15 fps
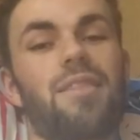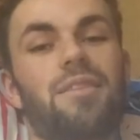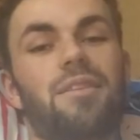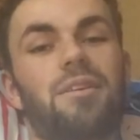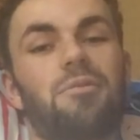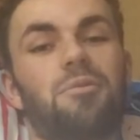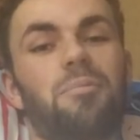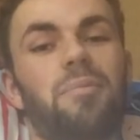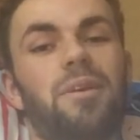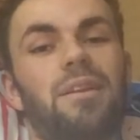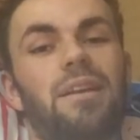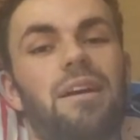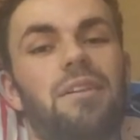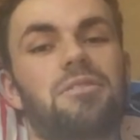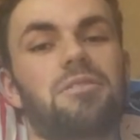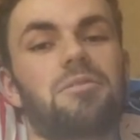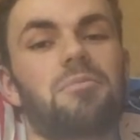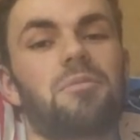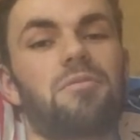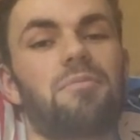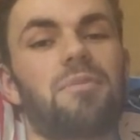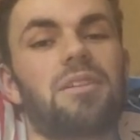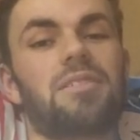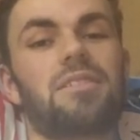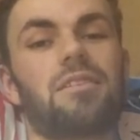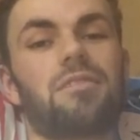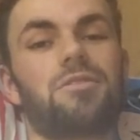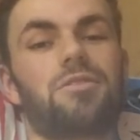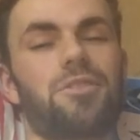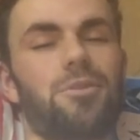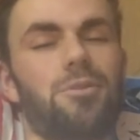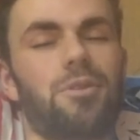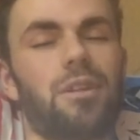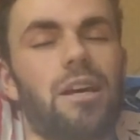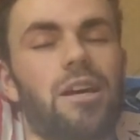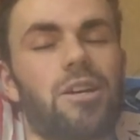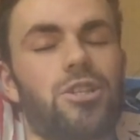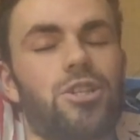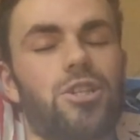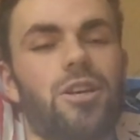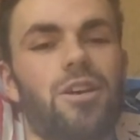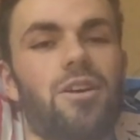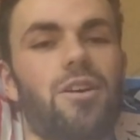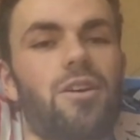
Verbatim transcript: then I will be allowed some of Marcela's goulash,